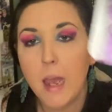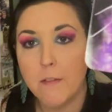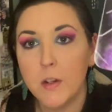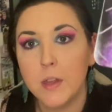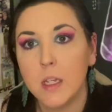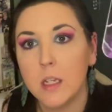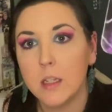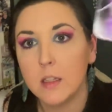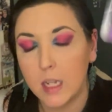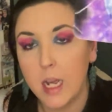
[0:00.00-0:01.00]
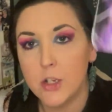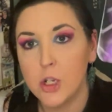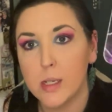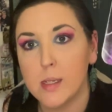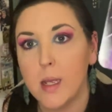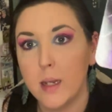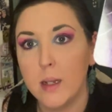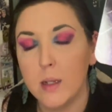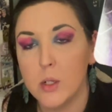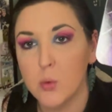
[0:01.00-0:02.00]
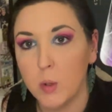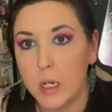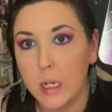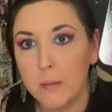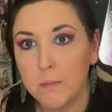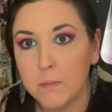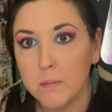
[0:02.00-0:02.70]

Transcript: everything that I just said in this reading.